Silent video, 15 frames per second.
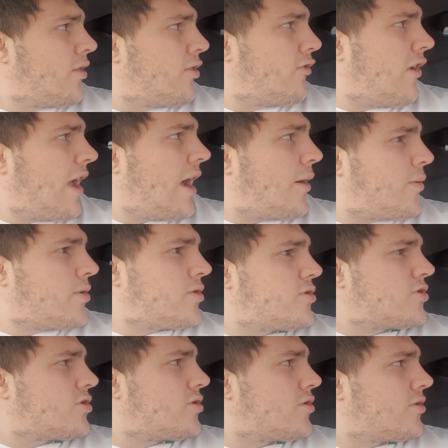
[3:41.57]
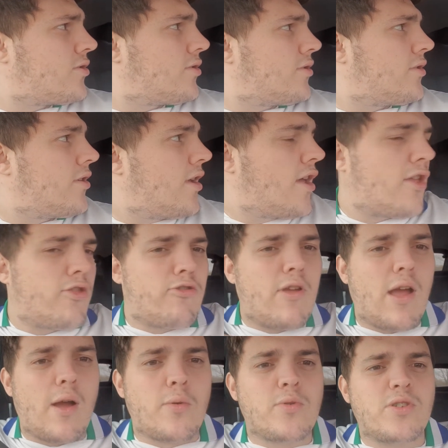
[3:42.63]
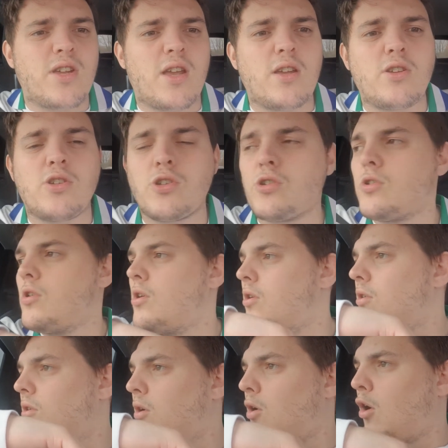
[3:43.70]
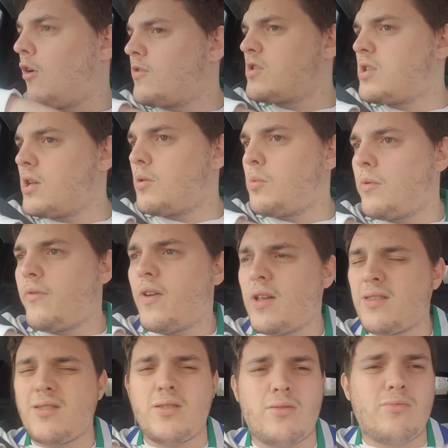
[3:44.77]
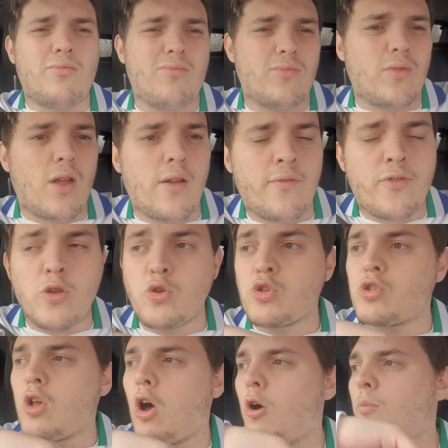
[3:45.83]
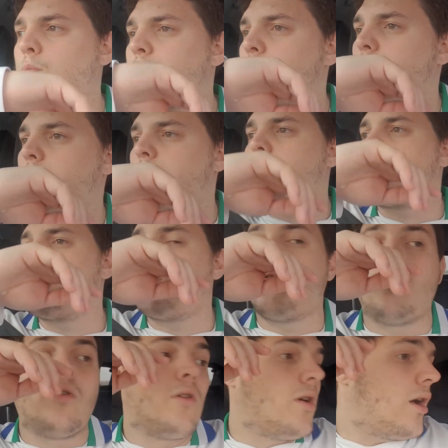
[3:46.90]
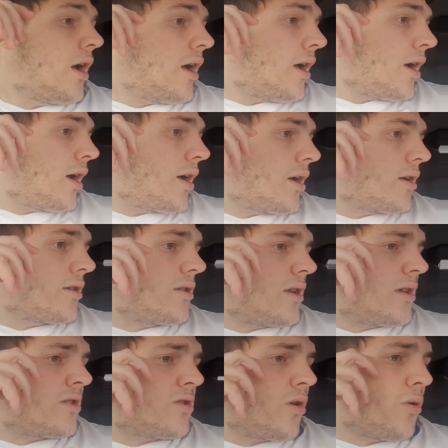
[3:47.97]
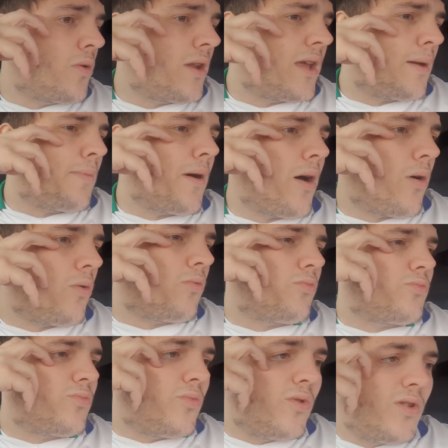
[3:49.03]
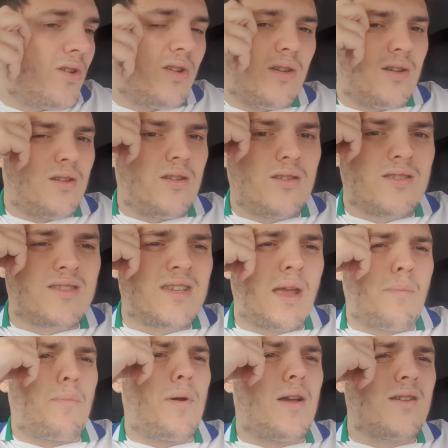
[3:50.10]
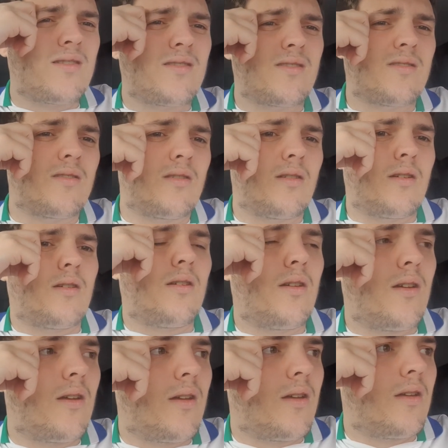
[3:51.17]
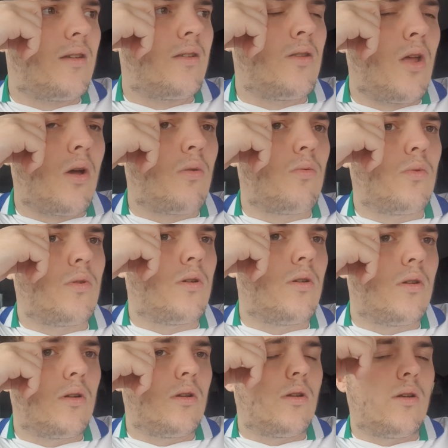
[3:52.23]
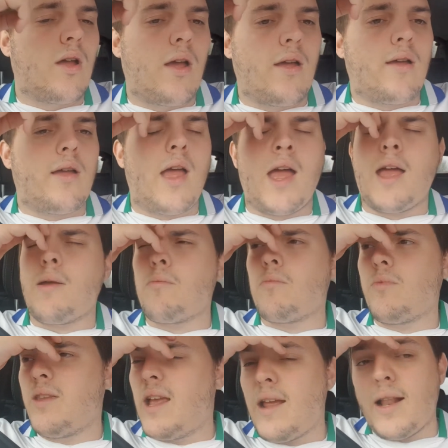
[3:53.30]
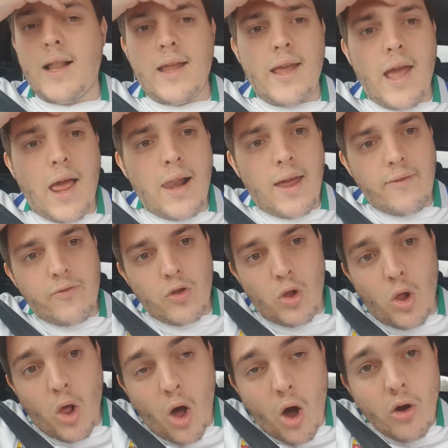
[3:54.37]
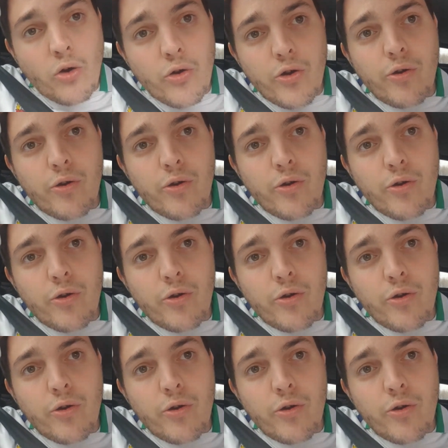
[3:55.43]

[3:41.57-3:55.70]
three hours, three hours ish. Obviously, we've had a few stops, and it's only about ten past. No, um, nearly eleven o'clock.